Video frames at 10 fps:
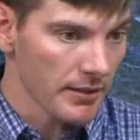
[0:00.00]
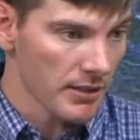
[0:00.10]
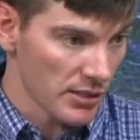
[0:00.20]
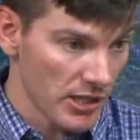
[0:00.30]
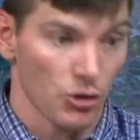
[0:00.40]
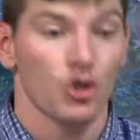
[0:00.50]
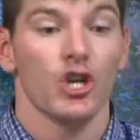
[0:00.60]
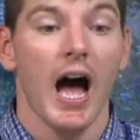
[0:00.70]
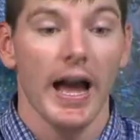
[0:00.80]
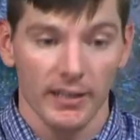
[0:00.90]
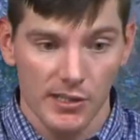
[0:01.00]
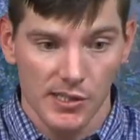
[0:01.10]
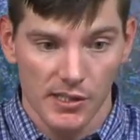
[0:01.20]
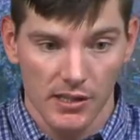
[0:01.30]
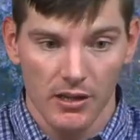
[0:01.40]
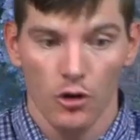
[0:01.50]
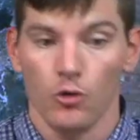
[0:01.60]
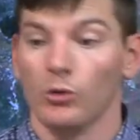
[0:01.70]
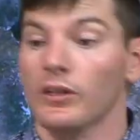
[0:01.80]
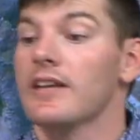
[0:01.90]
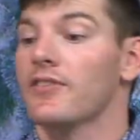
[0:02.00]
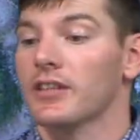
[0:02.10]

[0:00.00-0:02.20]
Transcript: because there's giants who live in